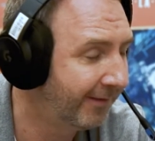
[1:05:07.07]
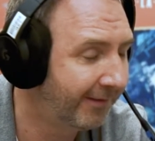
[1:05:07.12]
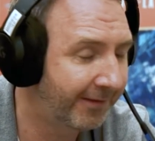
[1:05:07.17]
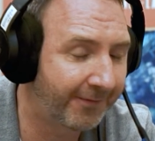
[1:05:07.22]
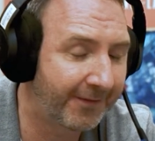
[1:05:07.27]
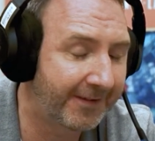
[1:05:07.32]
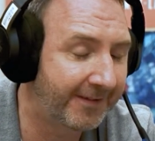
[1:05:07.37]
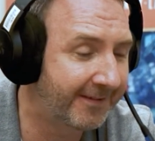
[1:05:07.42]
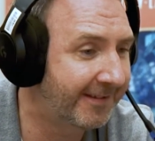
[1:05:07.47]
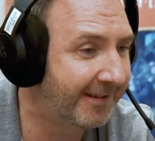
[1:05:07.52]

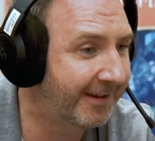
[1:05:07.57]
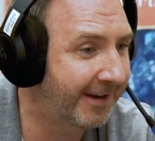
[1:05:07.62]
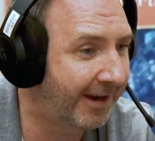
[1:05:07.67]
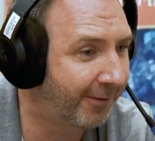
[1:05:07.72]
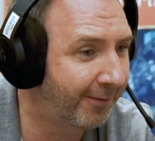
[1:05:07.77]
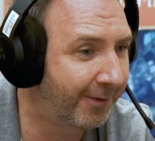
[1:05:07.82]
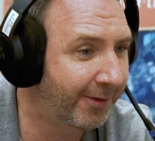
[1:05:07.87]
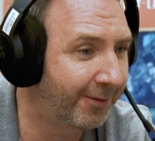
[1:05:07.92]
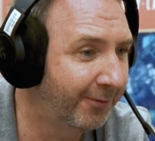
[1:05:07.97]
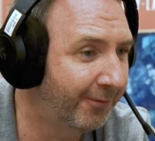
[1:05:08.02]
different
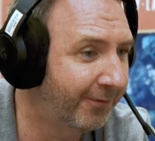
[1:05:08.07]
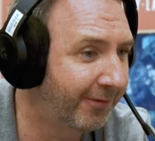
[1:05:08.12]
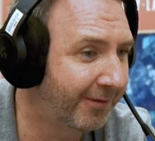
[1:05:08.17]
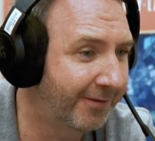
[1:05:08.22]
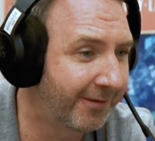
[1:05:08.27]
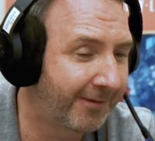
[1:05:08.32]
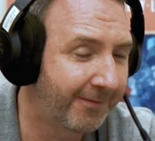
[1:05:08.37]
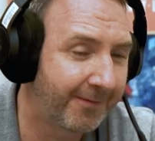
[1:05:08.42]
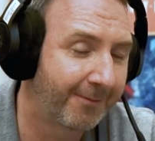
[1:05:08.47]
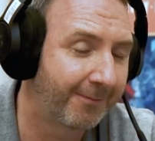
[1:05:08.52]
scenarios
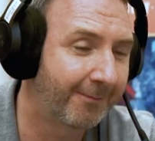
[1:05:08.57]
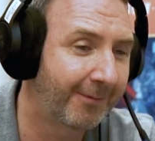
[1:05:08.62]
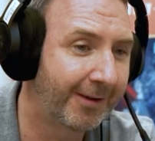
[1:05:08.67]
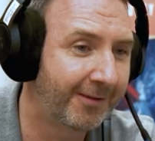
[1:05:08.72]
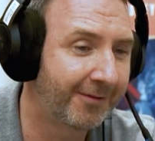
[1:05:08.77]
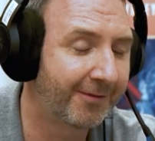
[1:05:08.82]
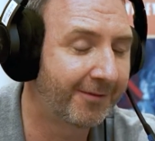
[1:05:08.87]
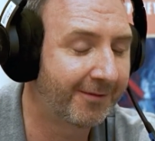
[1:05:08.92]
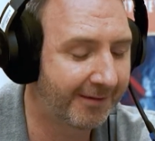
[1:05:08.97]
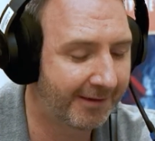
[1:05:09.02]
and different
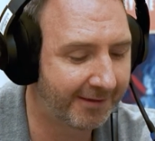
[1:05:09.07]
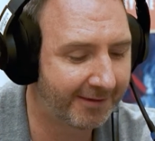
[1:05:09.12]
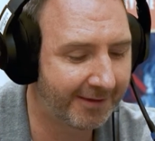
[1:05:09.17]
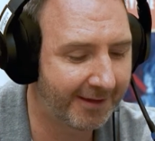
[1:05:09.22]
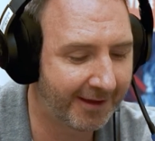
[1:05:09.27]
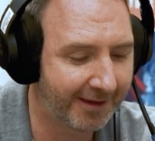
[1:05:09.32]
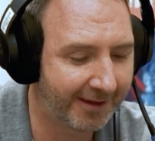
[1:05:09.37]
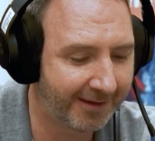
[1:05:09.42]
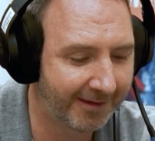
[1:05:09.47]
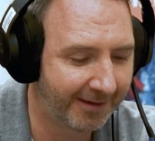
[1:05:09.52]
reasons that
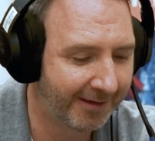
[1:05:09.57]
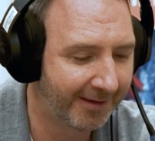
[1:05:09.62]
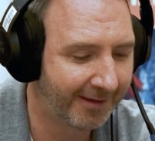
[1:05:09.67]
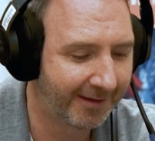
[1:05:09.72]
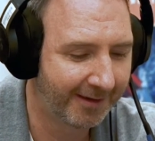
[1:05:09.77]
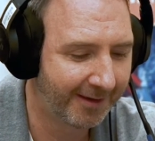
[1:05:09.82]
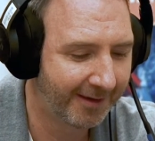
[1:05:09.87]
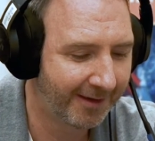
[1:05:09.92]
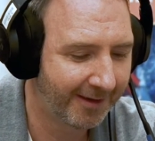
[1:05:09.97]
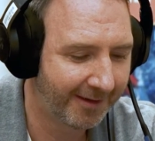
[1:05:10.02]
they
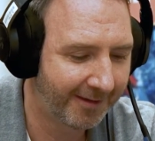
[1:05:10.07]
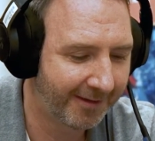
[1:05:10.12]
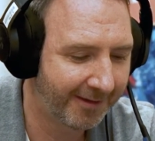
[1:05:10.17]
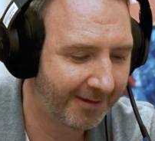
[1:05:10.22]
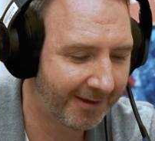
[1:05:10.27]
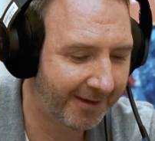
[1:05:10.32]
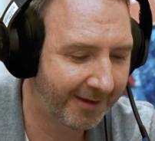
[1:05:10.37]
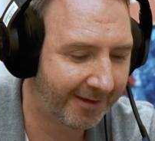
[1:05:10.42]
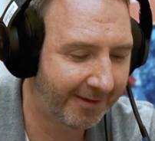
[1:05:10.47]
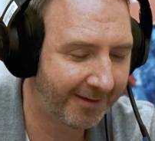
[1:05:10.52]

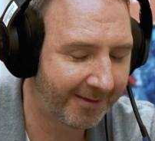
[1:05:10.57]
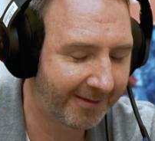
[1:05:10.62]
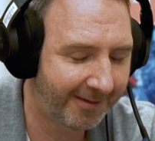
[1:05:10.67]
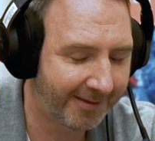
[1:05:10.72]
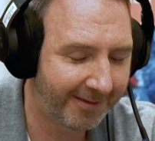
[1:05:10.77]
they